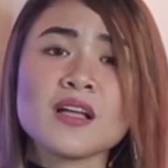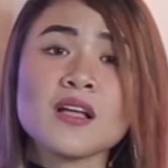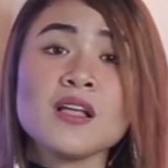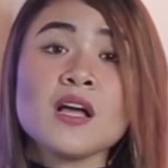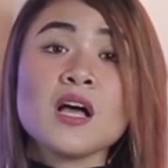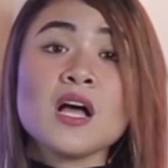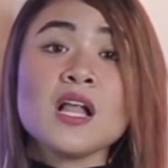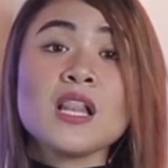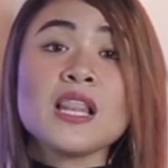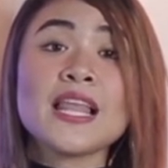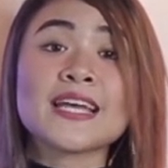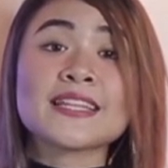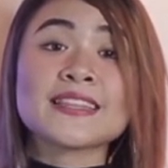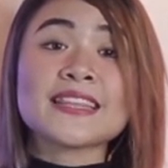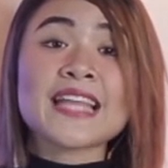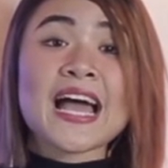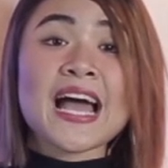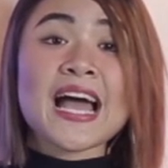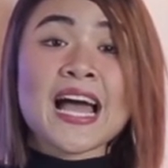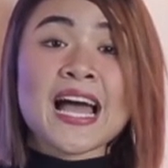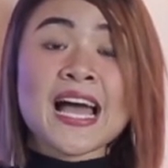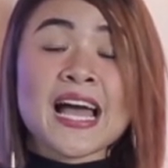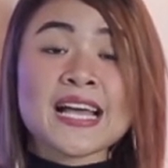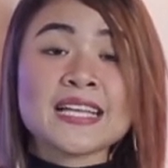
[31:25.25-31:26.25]
let
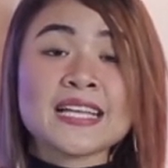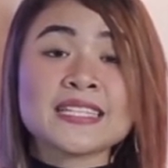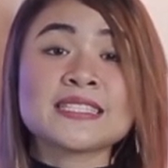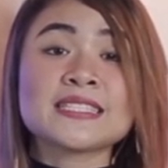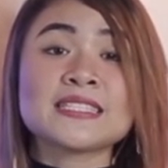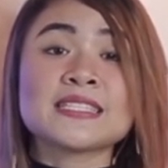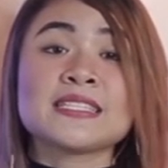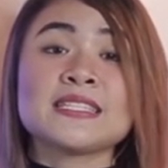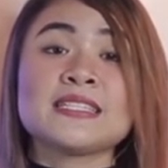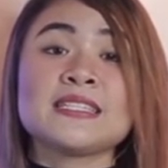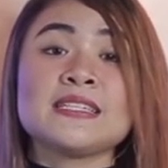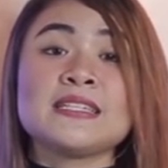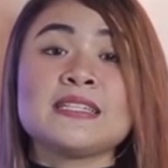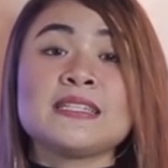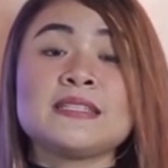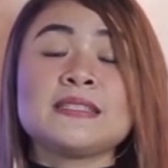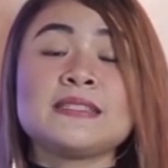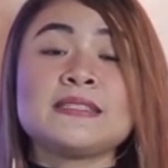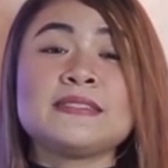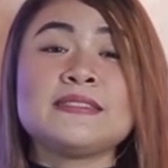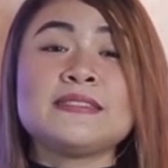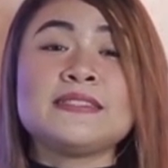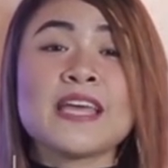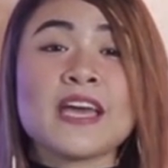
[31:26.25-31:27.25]
us
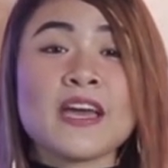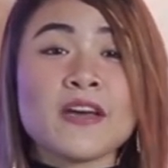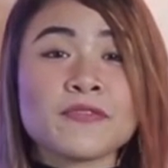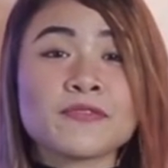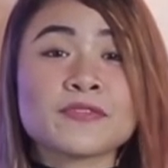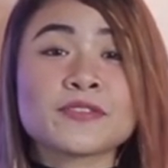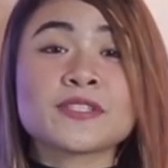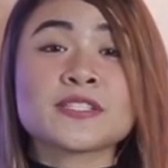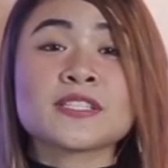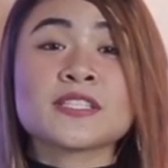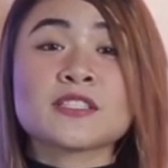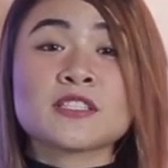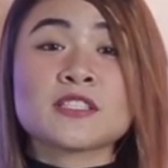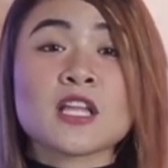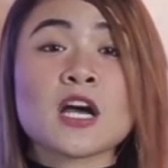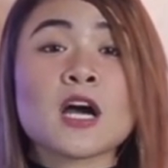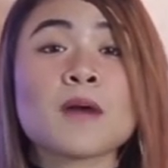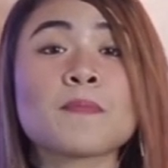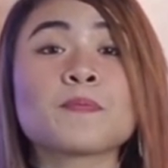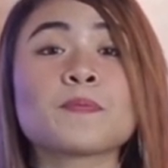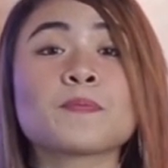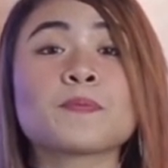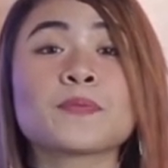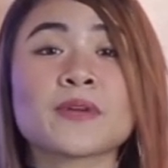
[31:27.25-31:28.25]
never stop
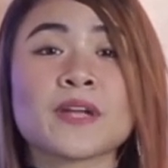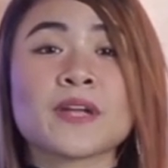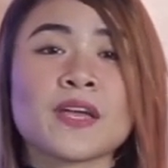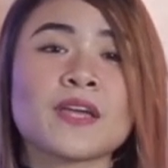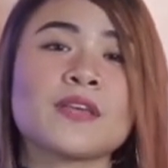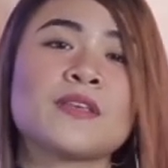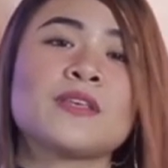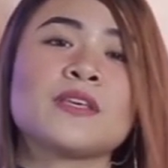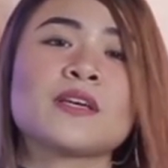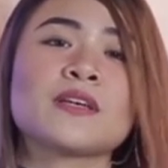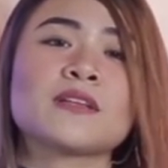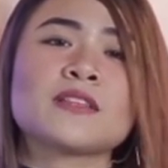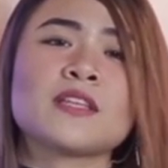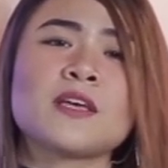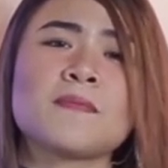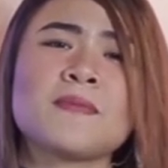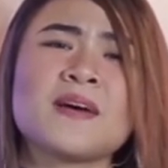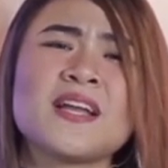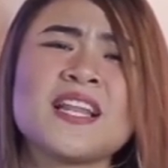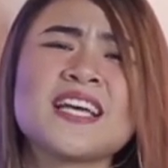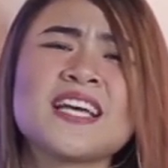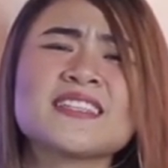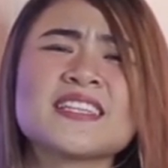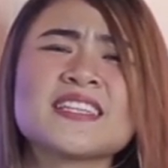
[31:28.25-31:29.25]
praying. Diba?
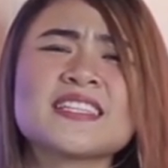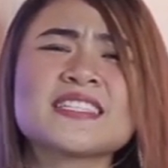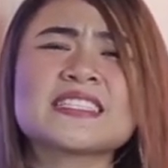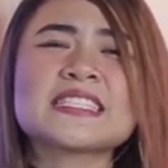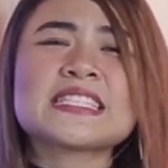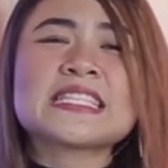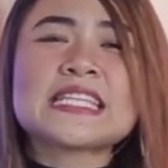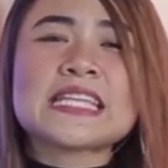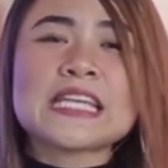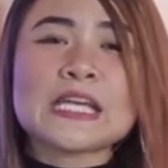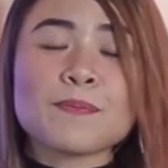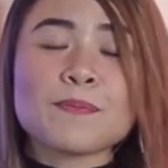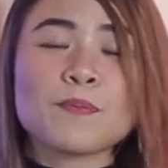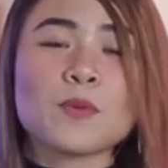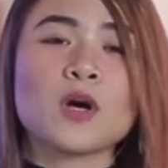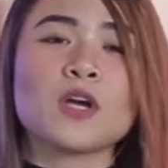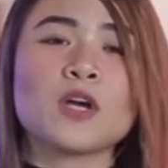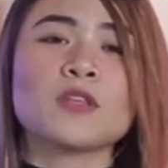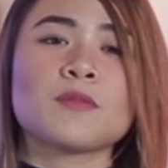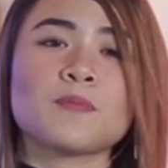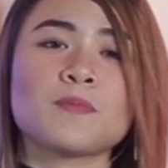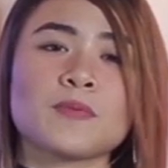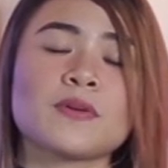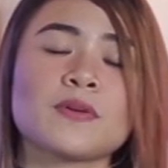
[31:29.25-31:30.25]
Let us keep
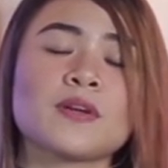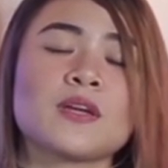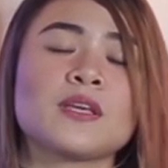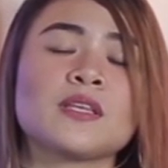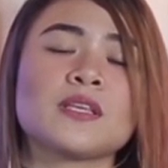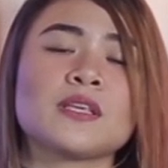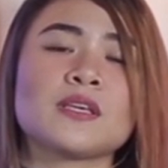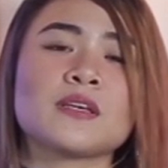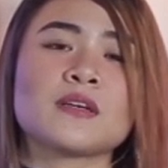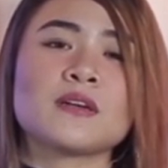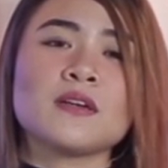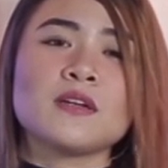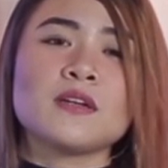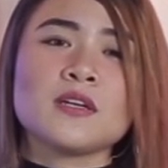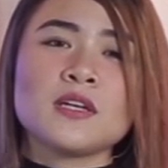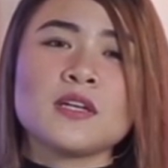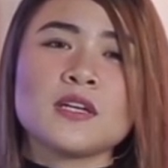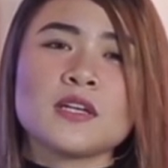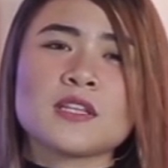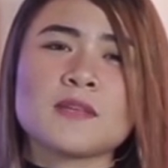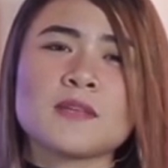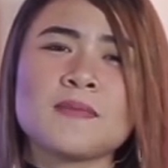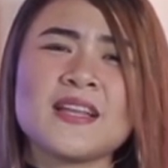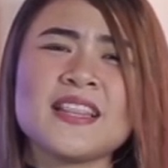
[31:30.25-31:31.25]
on praying.
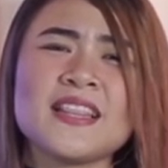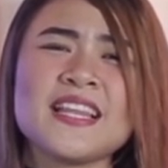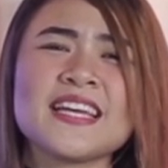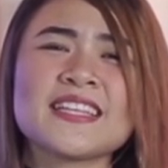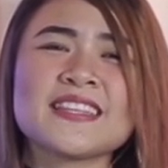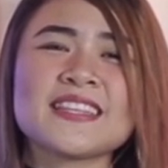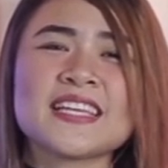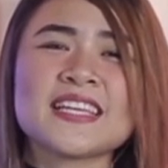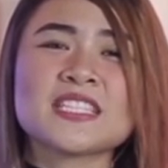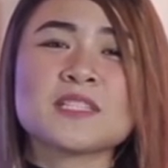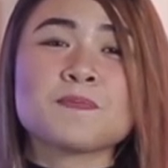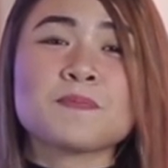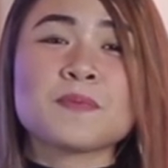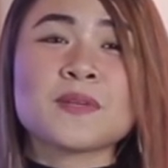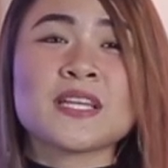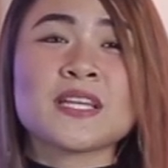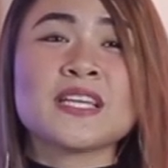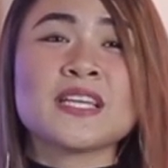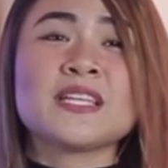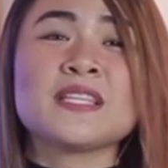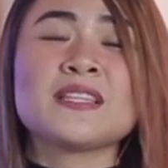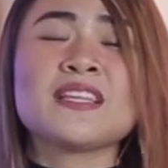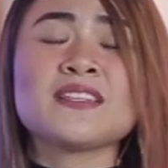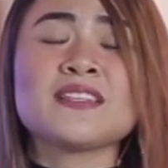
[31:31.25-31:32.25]
Diba? Let us
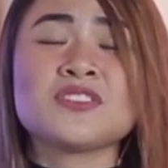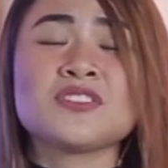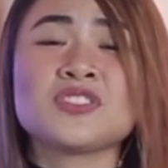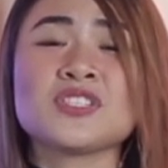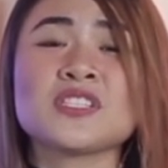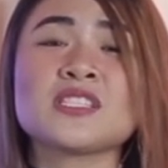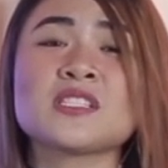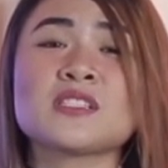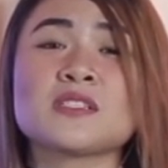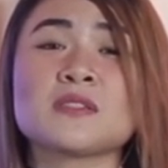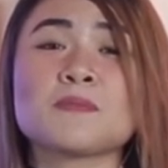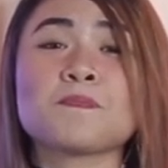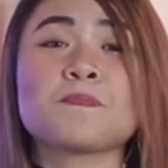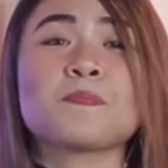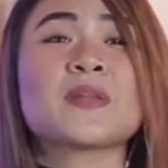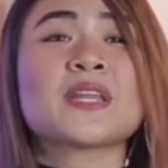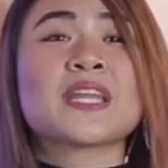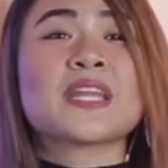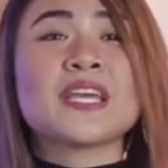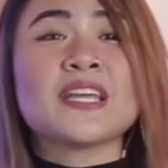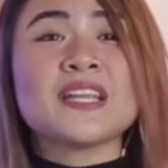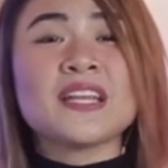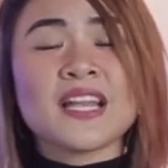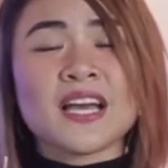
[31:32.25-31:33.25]
pray. Not just
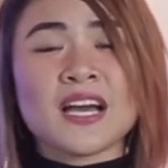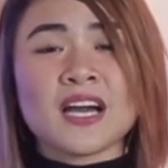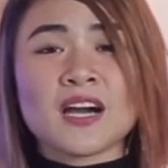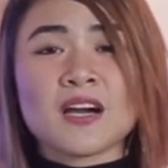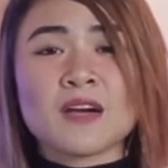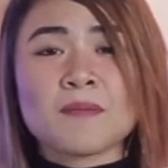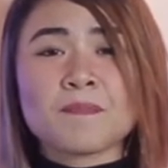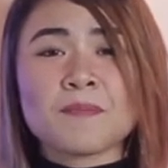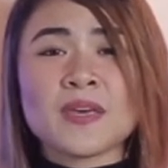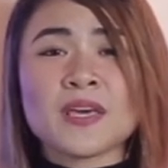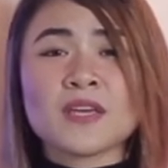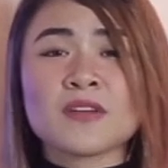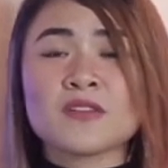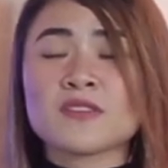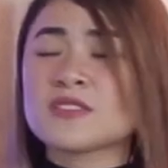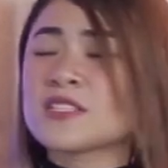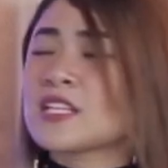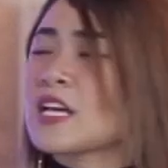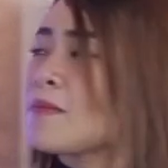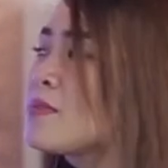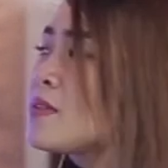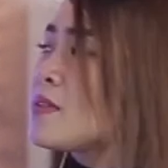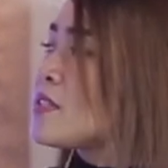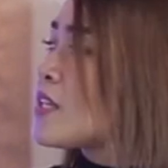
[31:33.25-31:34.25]
pray lang, pero ang
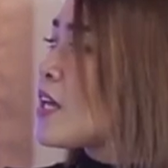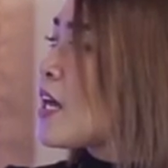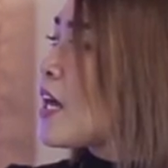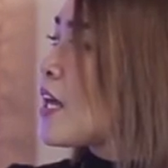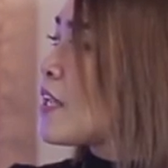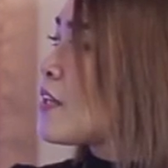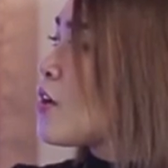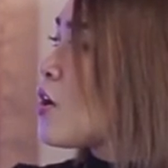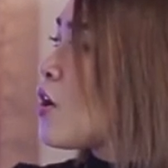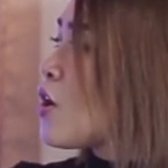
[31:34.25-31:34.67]
sabi dyan,